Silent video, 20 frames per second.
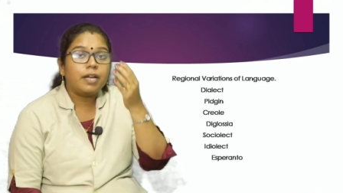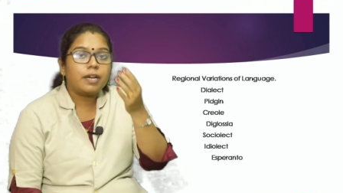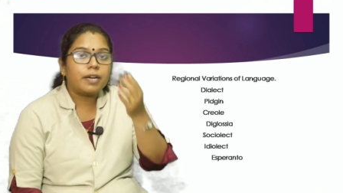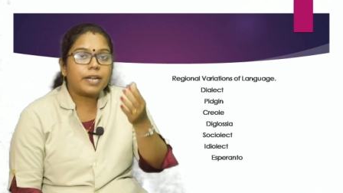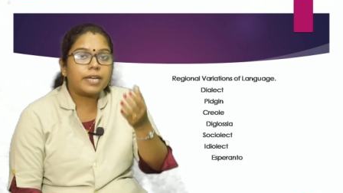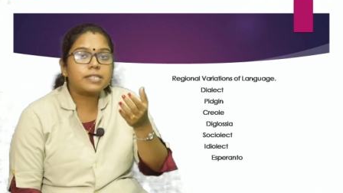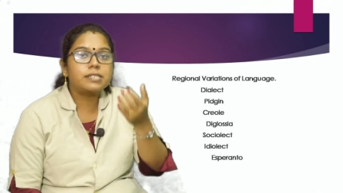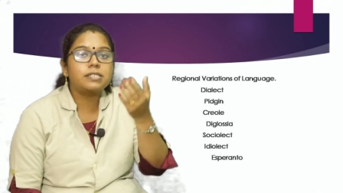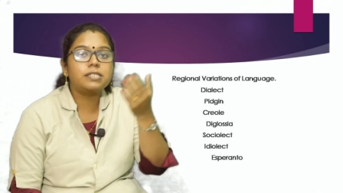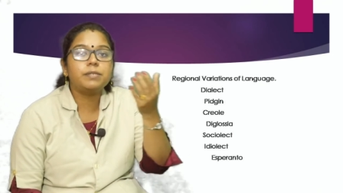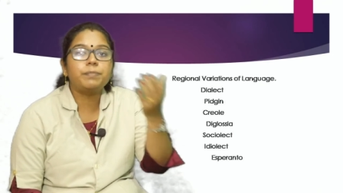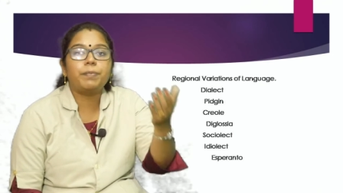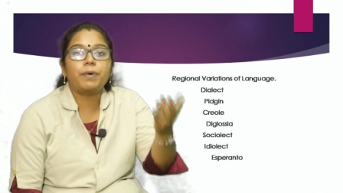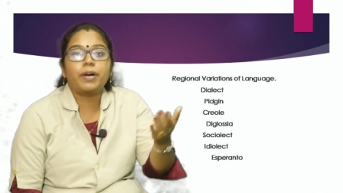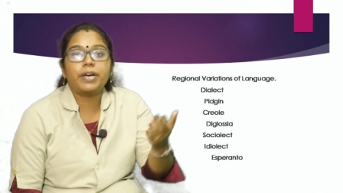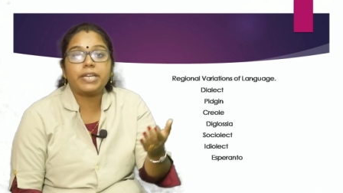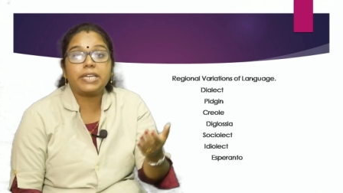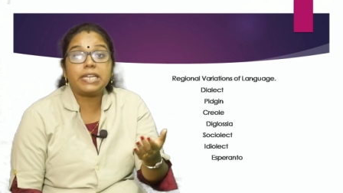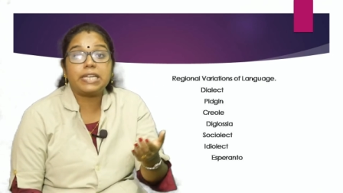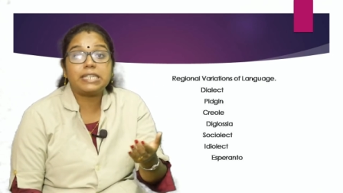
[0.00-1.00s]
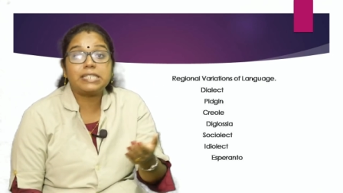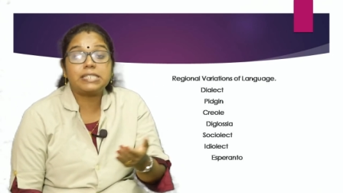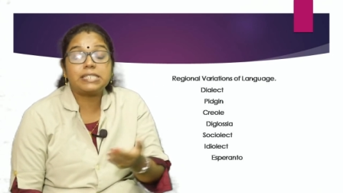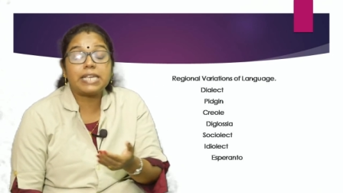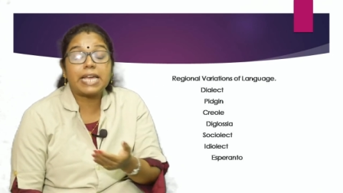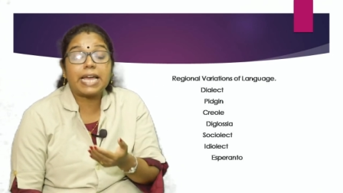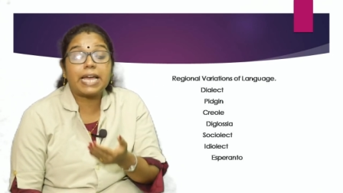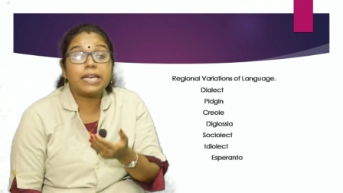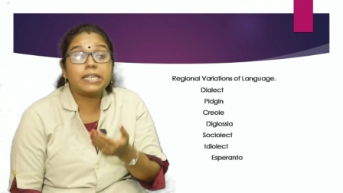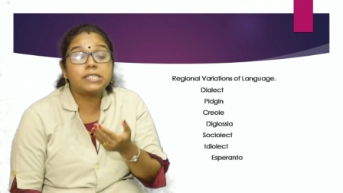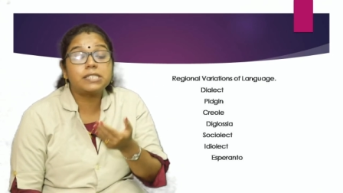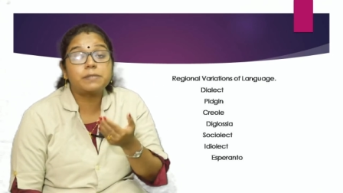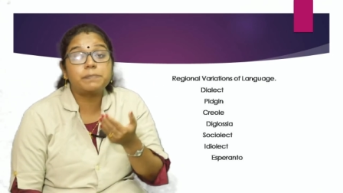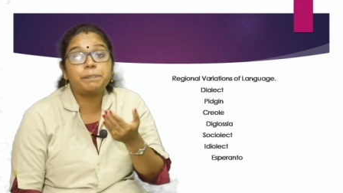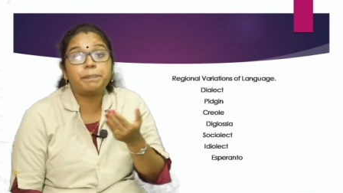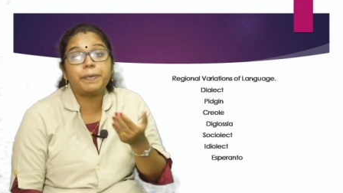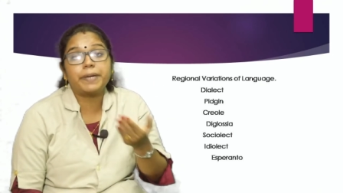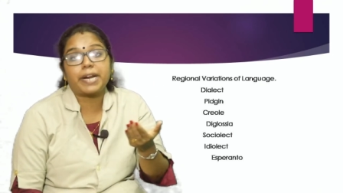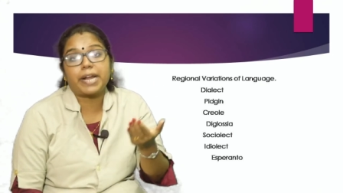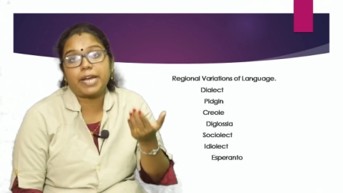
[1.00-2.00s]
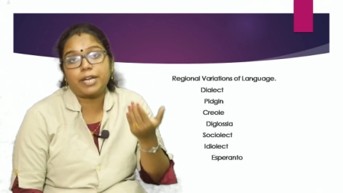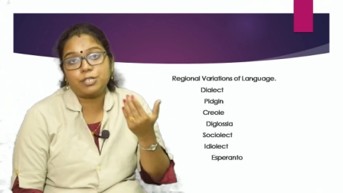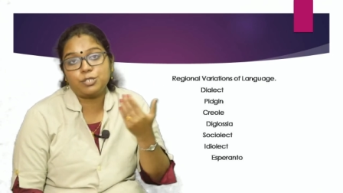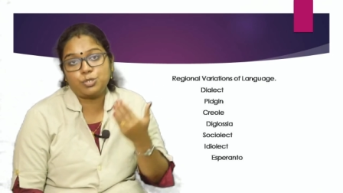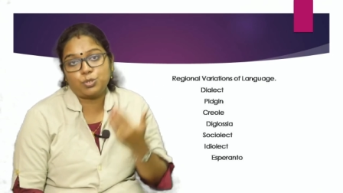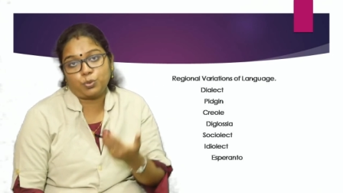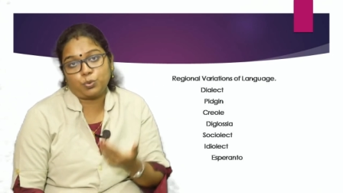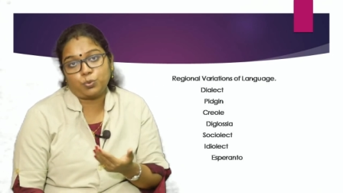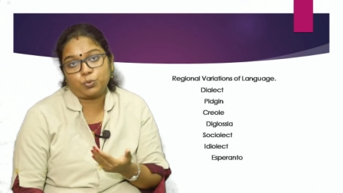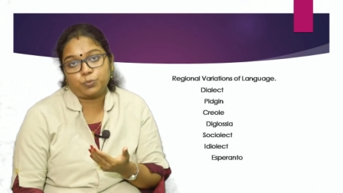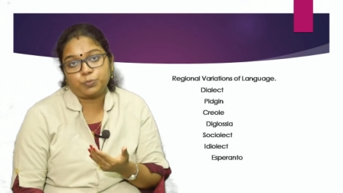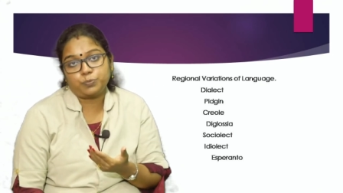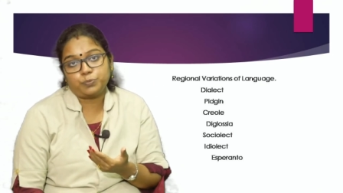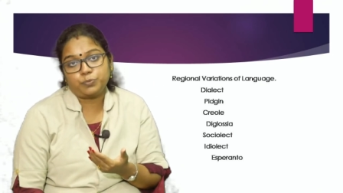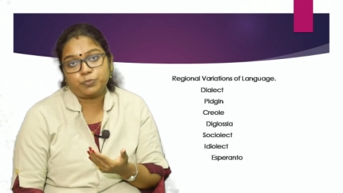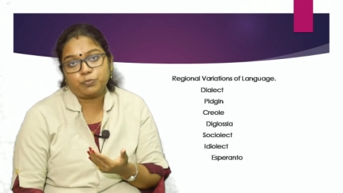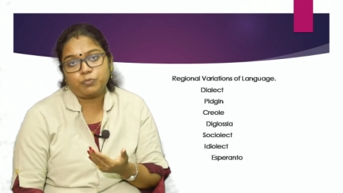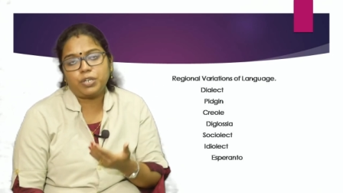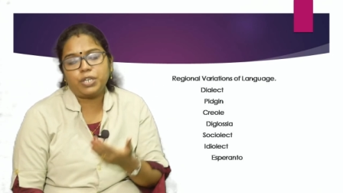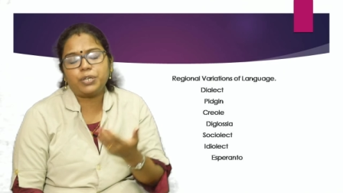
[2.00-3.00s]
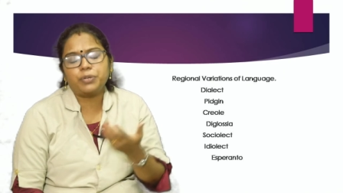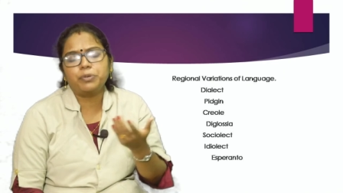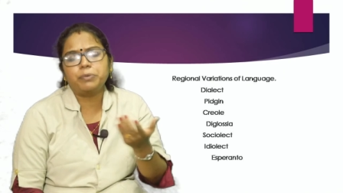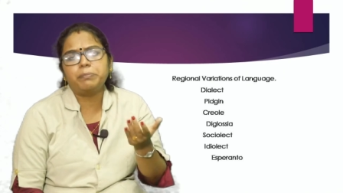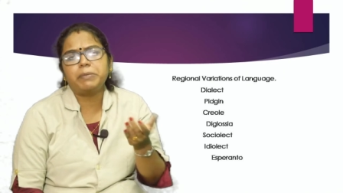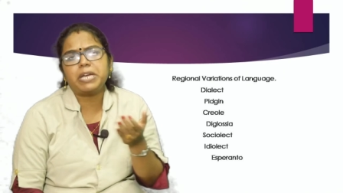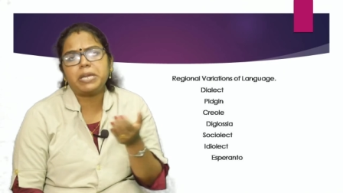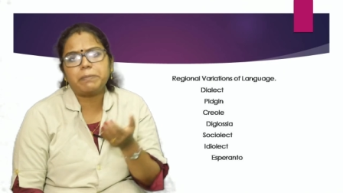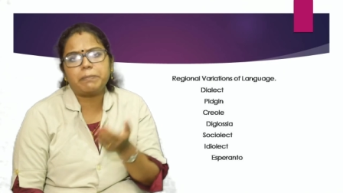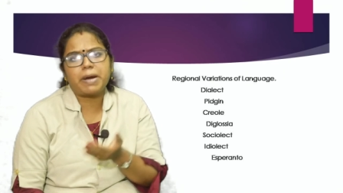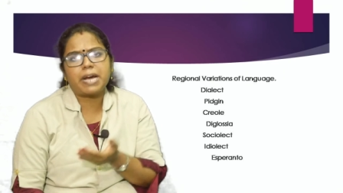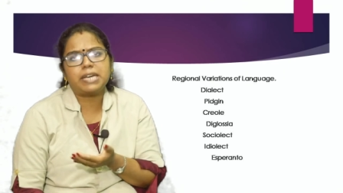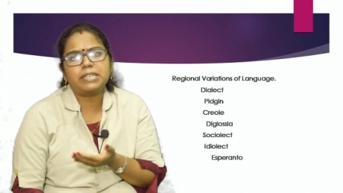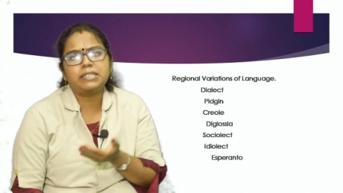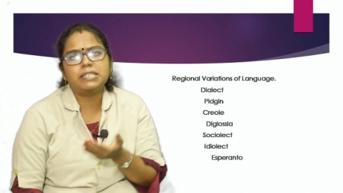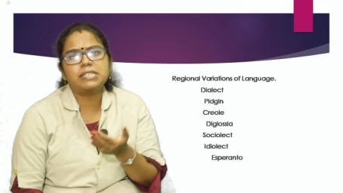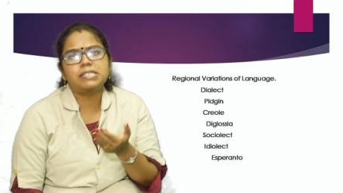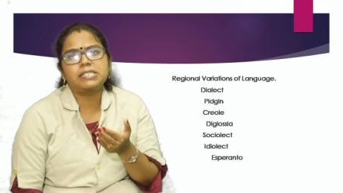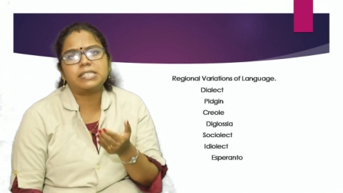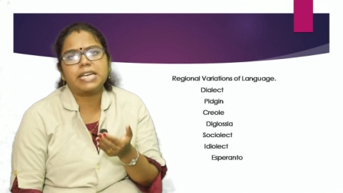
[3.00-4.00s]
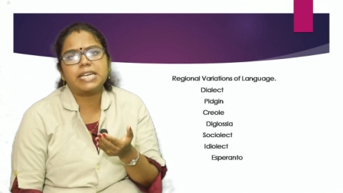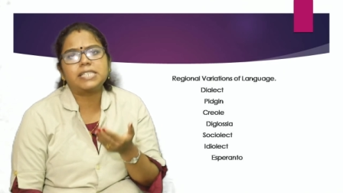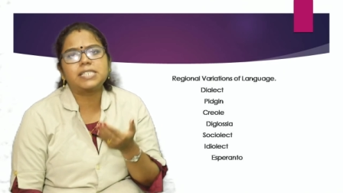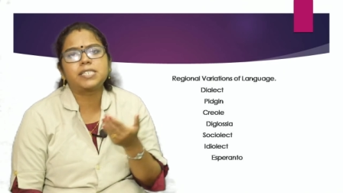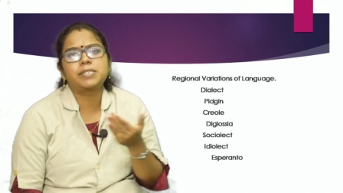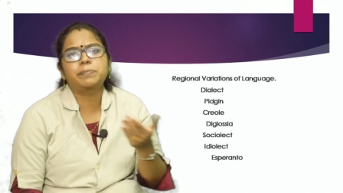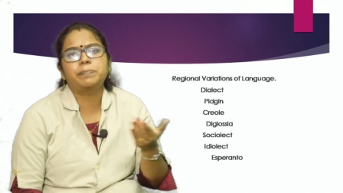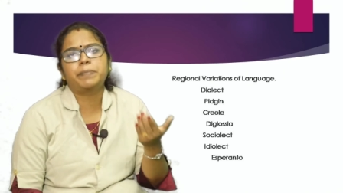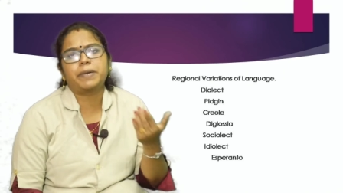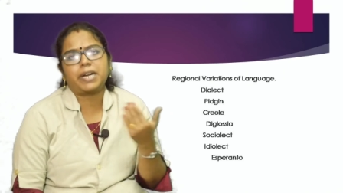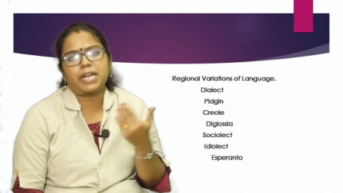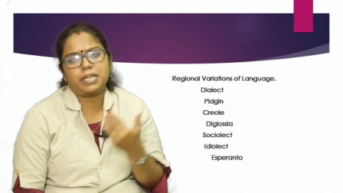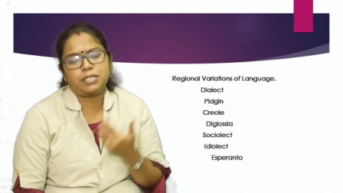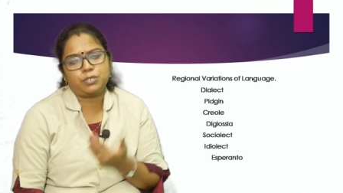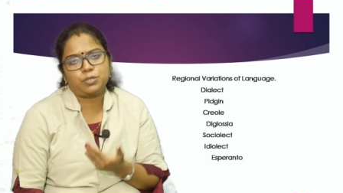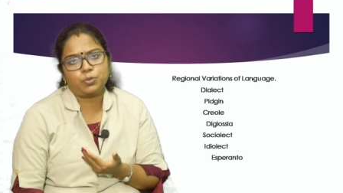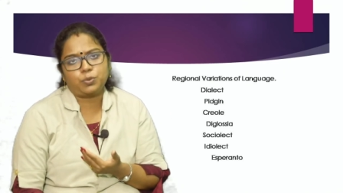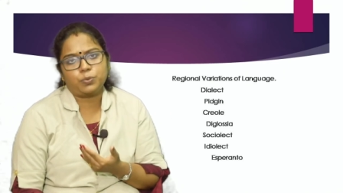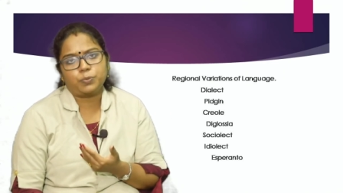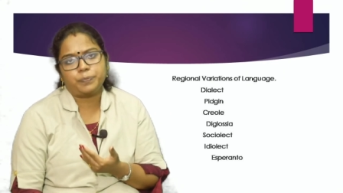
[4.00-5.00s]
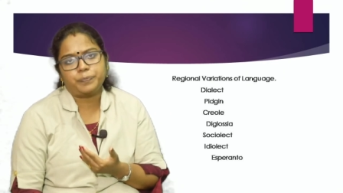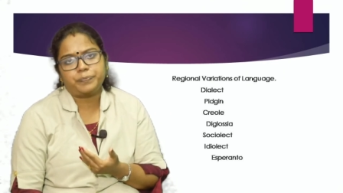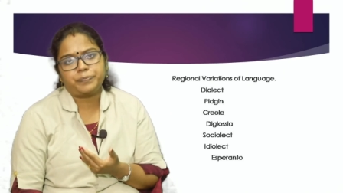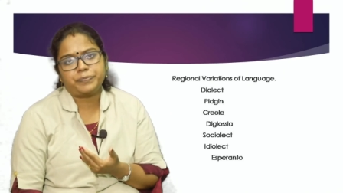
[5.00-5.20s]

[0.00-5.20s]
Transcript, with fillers: Next point is Esperanto. What do you mean by this Esperanto?